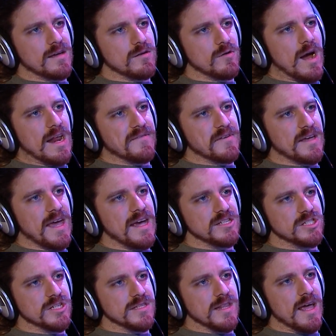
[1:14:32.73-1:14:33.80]

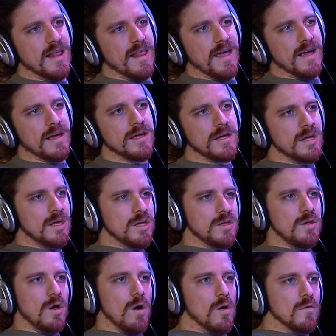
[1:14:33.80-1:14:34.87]
gratification that like,
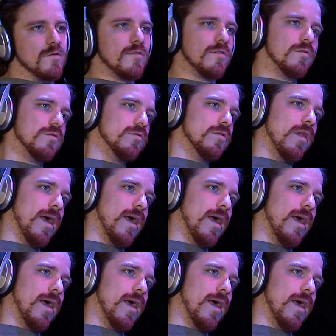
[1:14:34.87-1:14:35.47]
yo, dude,